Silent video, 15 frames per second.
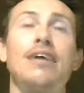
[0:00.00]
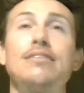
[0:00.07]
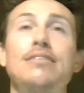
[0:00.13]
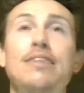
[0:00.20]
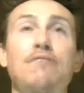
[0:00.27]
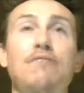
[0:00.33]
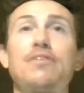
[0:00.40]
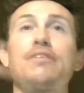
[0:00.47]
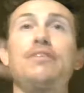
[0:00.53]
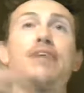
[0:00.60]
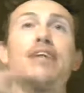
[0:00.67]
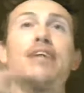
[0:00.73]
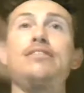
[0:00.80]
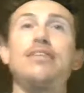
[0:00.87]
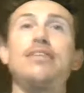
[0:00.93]
definitely,
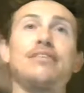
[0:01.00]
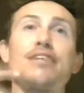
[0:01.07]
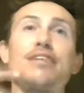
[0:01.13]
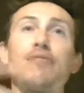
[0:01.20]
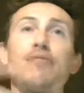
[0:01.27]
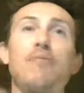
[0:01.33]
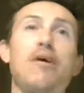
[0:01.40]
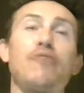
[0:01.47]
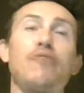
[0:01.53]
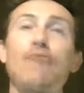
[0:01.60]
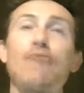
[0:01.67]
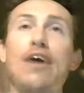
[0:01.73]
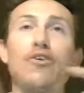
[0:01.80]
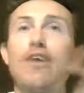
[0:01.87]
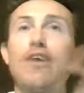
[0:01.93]
guys, next time I'm on,
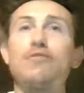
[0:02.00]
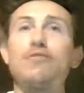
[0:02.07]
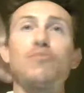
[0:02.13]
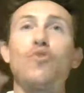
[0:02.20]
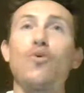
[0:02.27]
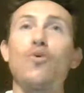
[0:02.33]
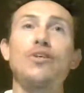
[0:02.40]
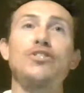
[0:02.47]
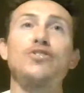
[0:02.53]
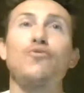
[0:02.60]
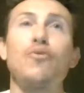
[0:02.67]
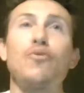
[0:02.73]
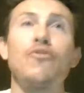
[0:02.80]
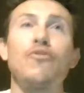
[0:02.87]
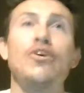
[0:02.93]
rattle off some more questions
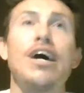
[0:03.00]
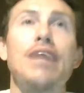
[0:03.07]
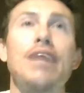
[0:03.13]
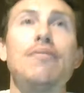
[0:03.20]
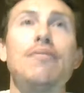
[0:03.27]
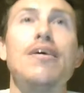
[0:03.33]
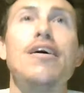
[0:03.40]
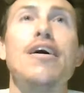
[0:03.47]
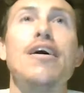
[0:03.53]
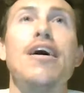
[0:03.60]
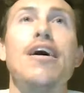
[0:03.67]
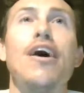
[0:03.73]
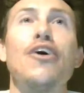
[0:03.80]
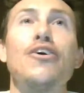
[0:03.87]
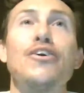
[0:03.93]
for me if you got them.
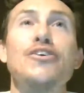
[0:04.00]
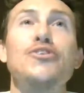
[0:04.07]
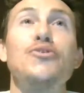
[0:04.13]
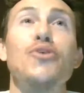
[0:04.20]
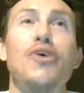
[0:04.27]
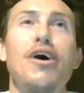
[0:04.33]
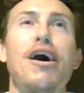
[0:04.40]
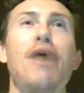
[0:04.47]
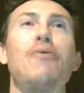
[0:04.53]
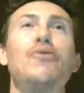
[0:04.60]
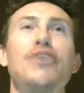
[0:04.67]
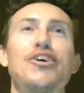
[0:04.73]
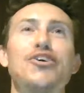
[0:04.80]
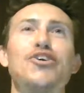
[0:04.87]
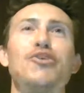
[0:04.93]
I will
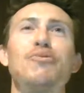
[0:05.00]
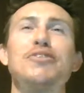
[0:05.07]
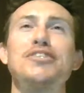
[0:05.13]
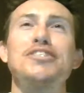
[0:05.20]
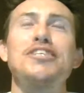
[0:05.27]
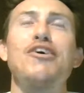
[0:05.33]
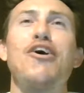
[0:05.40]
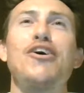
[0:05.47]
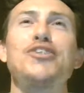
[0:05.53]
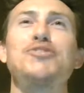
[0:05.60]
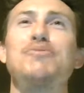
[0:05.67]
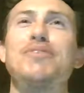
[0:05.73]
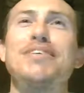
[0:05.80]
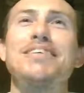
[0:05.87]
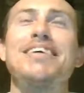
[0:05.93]
let you know when the Seahawks
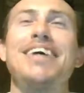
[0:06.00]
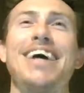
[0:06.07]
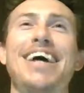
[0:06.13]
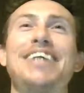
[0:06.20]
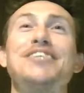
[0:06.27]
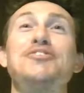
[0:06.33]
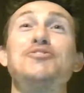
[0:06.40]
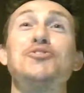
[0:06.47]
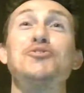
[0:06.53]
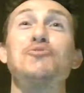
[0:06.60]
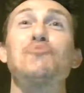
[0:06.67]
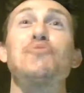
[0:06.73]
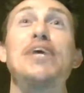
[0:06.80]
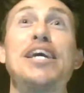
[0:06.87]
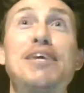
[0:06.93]
win in your
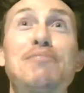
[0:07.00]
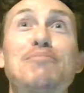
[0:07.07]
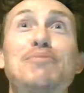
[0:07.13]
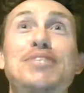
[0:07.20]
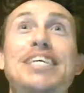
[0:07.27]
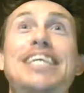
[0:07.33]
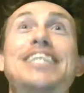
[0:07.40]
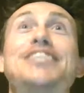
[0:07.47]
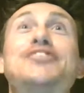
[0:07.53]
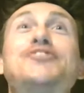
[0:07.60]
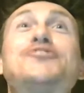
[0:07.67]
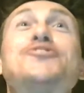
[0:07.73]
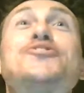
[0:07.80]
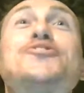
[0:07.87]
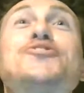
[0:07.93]
dreams,
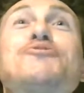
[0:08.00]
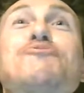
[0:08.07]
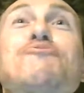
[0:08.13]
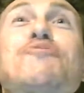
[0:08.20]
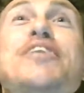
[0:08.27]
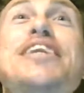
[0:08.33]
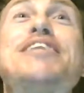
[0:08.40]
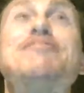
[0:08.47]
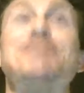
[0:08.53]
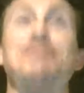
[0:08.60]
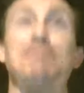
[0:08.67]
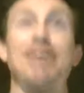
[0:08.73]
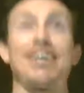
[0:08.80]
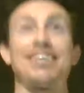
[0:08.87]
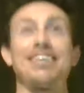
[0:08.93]

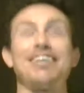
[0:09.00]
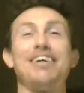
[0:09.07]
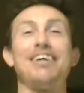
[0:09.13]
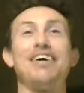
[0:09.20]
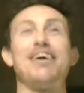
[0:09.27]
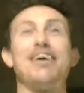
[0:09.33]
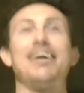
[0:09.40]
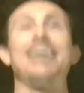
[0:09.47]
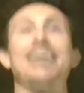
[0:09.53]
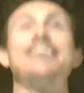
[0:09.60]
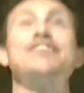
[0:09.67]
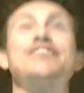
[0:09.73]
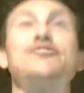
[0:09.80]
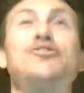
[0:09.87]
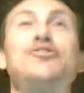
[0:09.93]
Becky,
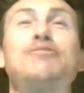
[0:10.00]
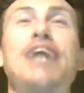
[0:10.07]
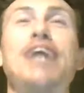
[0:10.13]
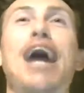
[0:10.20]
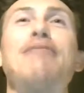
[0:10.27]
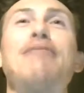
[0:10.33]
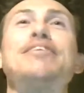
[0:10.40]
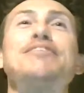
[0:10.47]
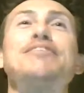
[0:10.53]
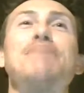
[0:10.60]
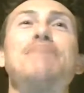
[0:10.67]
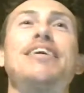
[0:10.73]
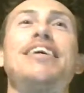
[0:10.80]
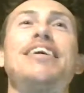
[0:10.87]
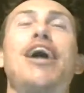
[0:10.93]
in your dreams. How about this,
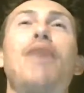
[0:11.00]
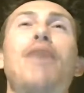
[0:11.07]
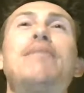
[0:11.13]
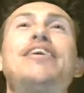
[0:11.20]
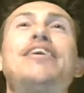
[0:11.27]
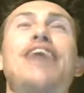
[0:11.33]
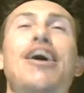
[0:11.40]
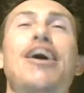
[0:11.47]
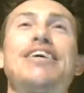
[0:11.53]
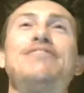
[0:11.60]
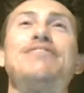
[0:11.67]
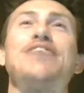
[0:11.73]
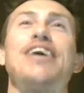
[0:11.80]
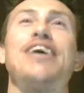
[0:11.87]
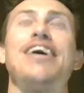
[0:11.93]
Becky? I
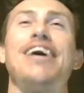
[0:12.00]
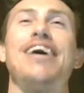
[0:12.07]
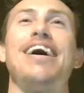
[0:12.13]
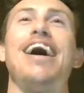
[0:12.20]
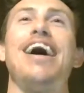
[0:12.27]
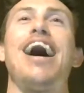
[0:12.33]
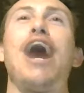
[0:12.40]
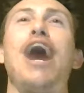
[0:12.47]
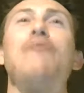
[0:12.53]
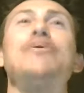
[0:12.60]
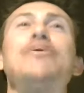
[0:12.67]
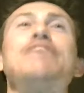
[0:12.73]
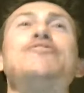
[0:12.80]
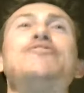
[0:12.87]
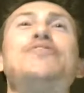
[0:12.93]
will
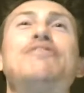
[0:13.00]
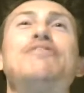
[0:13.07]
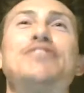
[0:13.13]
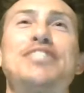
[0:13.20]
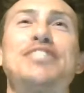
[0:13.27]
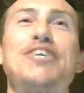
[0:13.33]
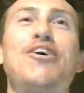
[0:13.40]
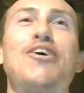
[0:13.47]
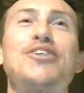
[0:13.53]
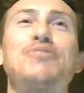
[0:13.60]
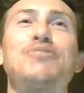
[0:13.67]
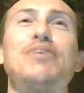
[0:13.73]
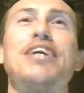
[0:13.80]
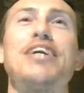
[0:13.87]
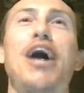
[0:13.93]
give you, if the Seahawks
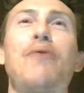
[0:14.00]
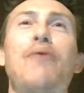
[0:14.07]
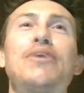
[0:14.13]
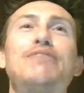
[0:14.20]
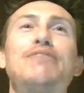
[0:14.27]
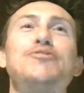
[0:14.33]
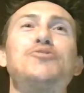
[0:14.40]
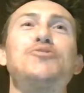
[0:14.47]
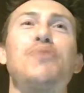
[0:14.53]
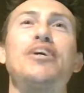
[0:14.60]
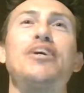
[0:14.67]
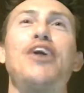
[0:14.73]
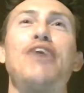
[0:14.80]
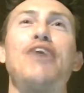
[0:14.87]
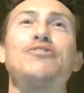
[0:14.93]
win, I will give you
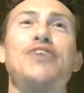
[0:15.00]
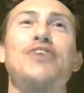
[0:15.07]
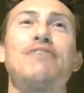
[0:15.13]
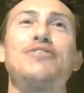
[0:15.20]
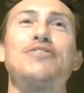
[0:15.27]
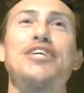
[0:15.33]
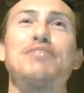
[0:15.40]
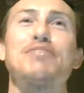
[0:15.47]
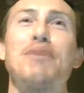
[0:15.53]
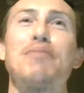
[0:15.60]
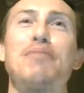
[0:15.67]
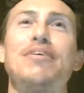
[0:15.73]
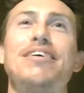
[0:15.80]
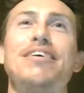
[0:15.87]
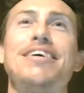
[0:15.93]
$20 off your next payment.